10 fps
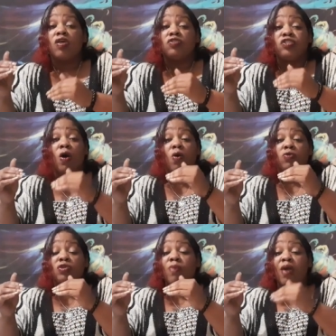So
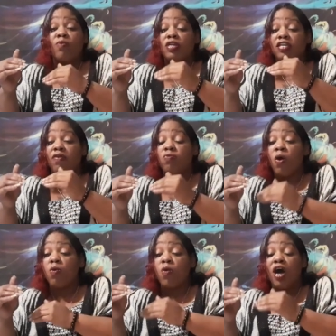you might want to give
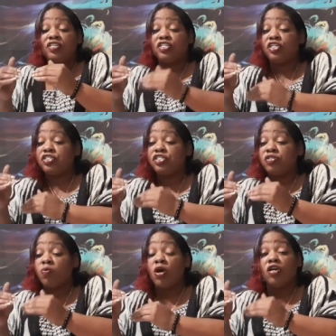won't wash dishes a
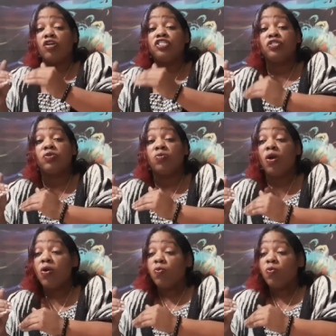one or a two,